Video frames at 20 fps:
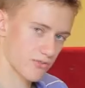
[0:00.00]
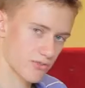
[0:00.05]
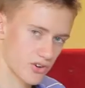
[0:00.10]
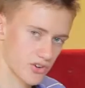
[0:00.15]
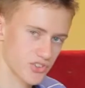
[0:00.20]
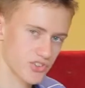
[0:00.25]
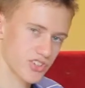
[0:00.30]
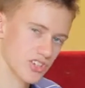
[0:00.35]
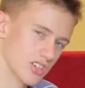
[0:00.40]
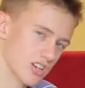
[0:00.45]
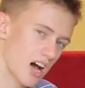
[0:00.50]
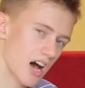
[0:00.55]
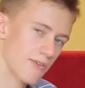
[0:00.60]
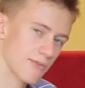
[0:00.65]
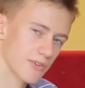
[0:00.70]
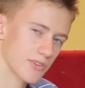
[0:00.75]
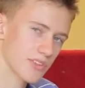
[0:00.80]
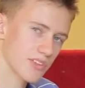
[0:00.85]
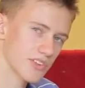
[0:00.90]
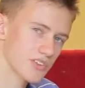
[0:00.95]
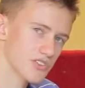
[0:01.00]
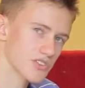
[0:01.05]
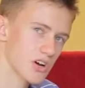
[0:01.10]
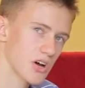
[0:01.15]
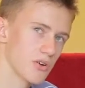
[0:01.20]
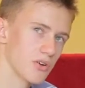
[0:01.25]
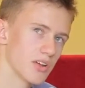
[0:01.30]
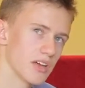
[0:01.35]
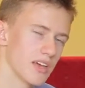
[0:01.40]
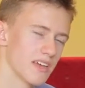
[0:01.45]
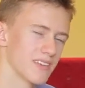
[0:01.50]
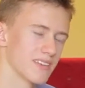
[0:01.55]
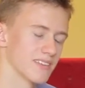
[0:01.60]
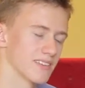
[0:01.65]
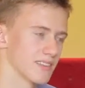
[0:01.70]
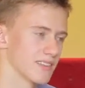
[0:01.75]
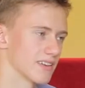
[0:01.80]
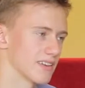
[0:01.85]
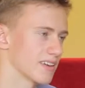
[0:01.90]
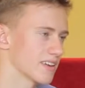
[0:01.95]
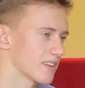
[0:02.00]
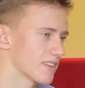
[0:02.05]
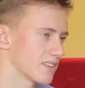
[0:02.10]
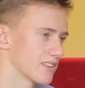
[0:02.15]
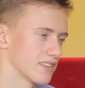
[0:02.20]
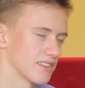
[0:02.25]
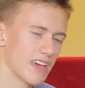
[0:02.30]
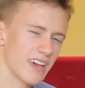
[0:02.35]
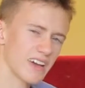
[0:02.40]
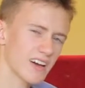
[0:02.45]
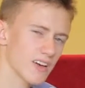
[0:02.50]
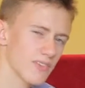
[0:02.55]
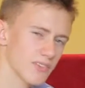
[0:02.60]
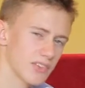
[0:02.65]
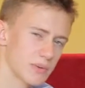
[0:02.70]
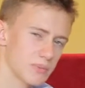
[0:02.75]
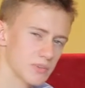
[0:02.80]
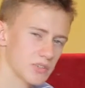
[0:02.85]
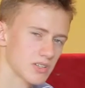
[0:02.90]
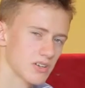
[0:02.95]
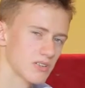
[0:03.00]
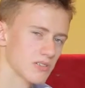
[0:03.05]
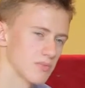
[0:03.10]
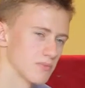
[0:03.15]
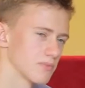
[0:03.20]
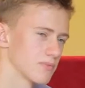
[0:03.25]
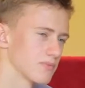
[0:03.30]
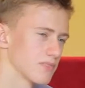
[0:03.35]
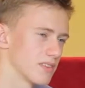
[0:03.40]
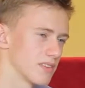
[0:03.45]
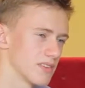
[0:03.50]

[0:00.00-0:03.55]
first took off with this drone is the takeoff seemed a little